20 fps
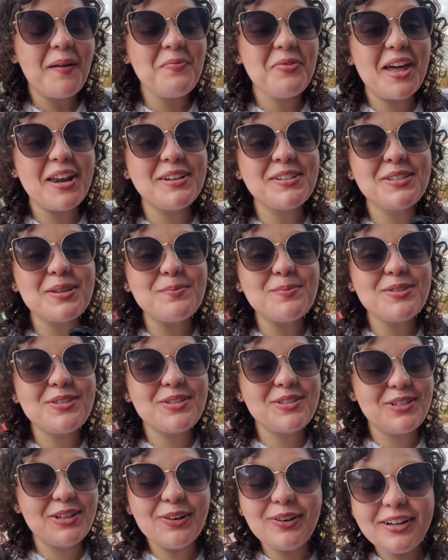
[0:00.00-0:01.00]
That is some
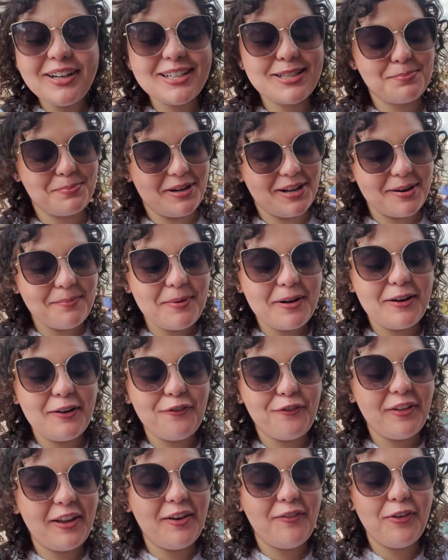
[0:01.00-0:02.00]
serious peanut butter
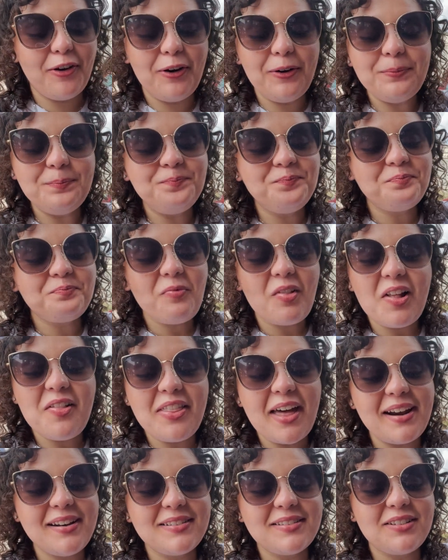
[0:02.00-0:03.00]
flavor.
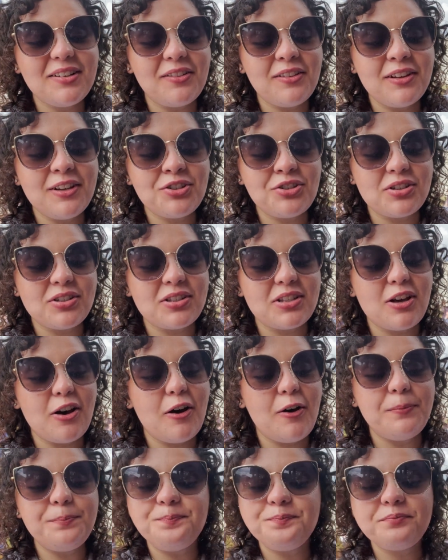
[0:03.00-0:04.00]
That is delicious
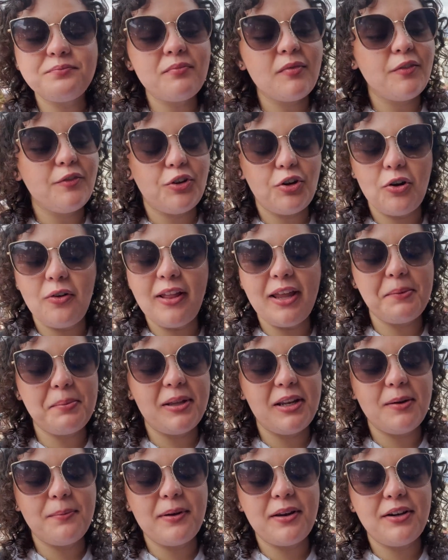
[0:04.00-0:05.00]
though. If you don't like
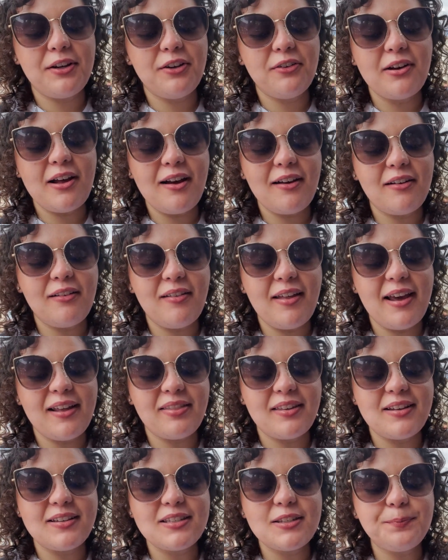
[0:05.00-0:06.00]
peanut butter, you're not gonna like
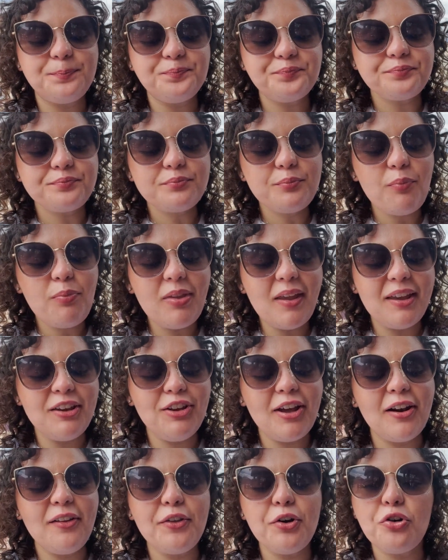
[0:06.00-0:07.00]
this.
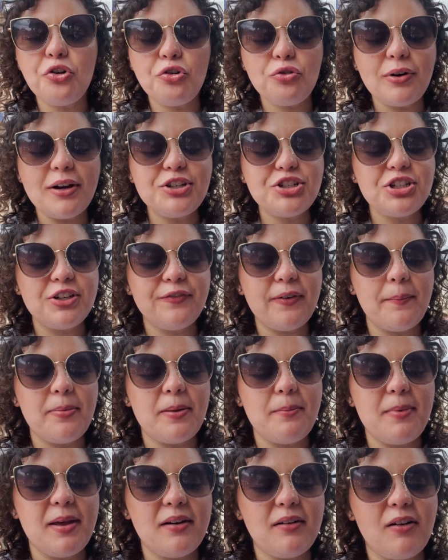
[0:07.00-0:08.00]
You got a little crunchy from
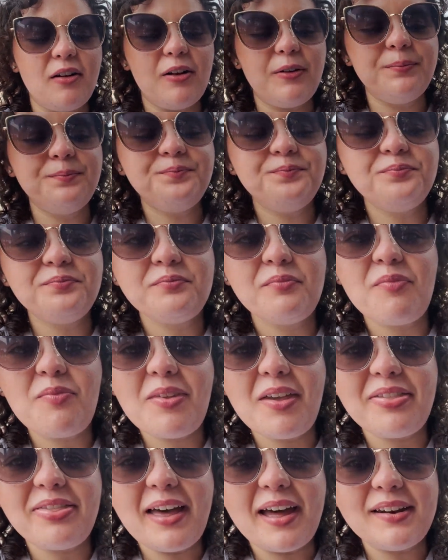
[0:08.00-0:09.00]
the middle.
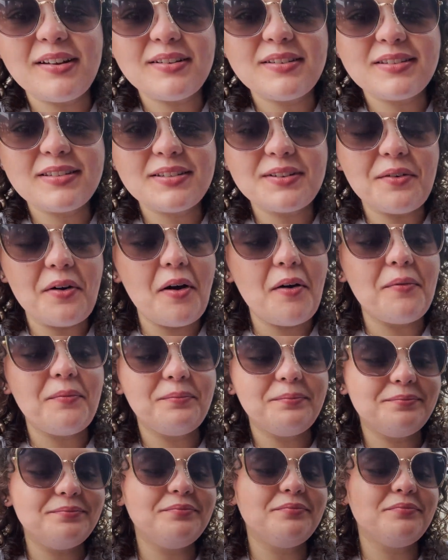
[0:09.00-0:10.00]
That is,
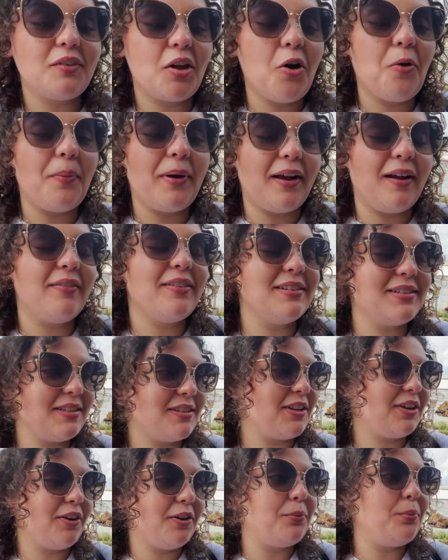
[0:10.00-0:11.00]
oh my God, this
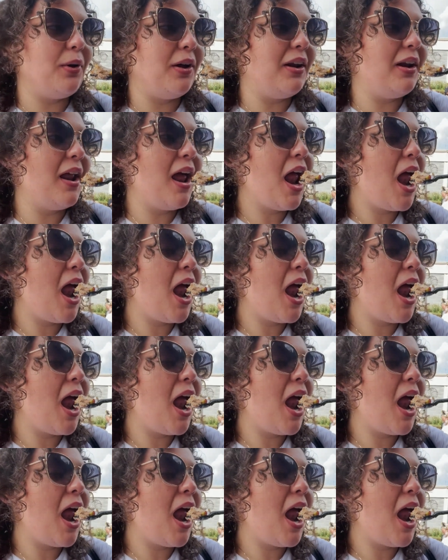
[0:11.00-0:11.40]
is a good one.